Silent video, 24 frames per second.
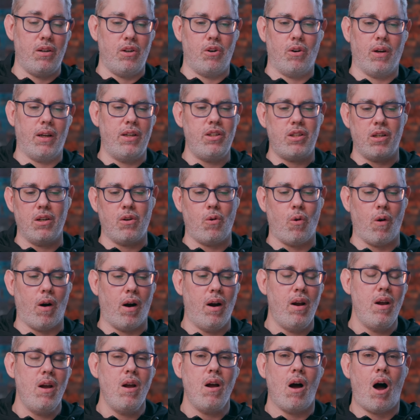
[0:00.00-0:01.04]
neural engine core?
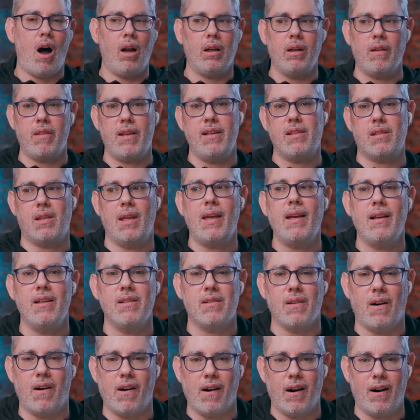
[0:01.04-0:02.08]
All of these things
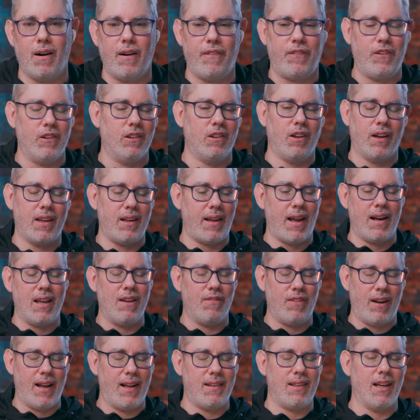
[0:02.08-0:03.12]
are, if you look at any of
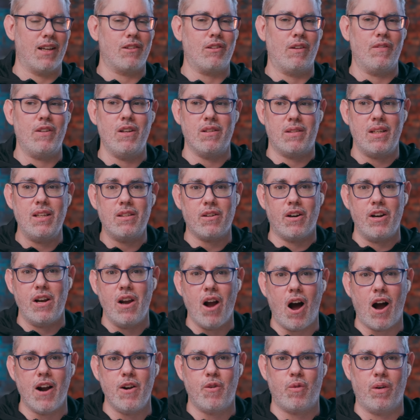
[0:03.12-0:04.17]
AnandTech's reviews, these are
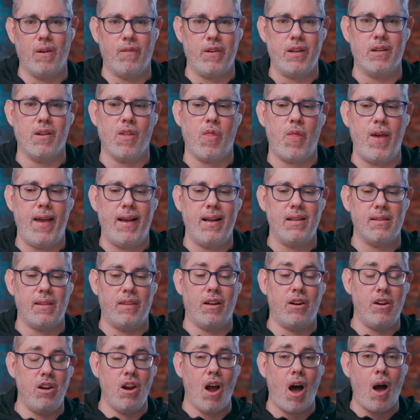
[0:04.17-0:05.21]
non-trivial things and
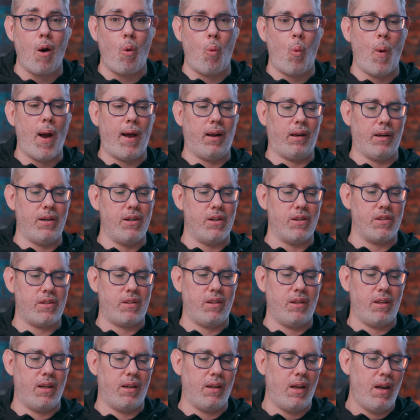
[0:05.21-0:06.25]
they're not well
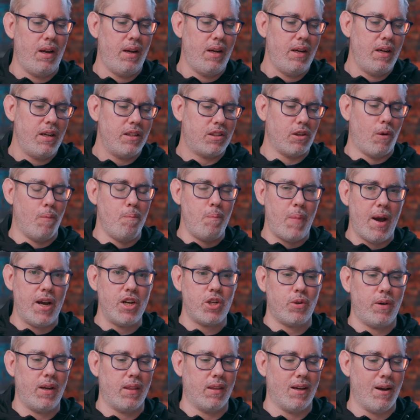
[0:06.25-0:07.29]
understood. So
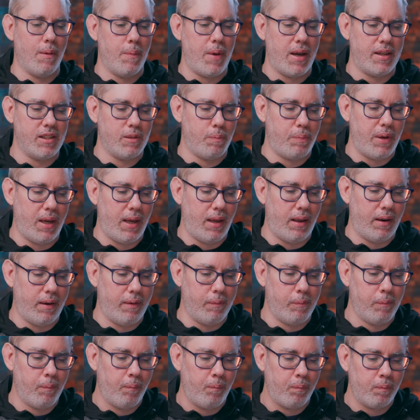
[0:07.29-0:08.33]
measuring them has been